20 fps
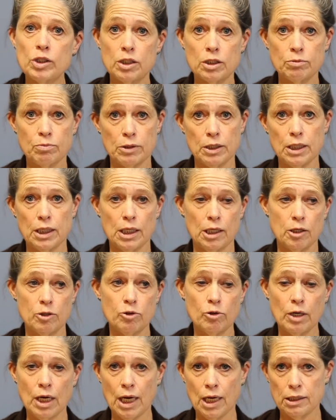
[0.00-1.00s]
is bleeding and
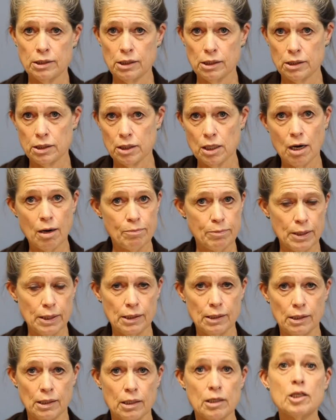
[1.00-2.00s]
you can't stop it,
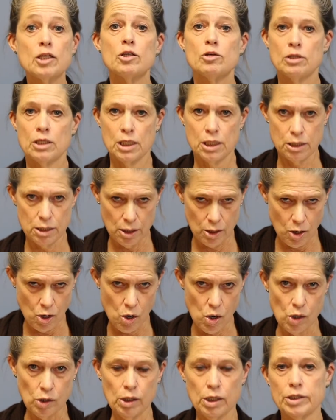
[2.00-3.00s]
you need to
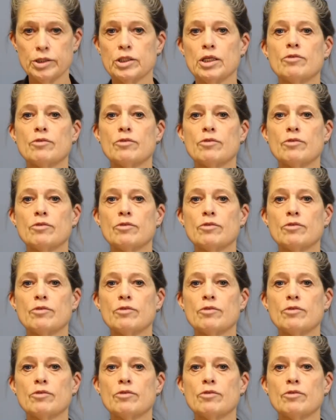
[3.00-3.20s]
call us.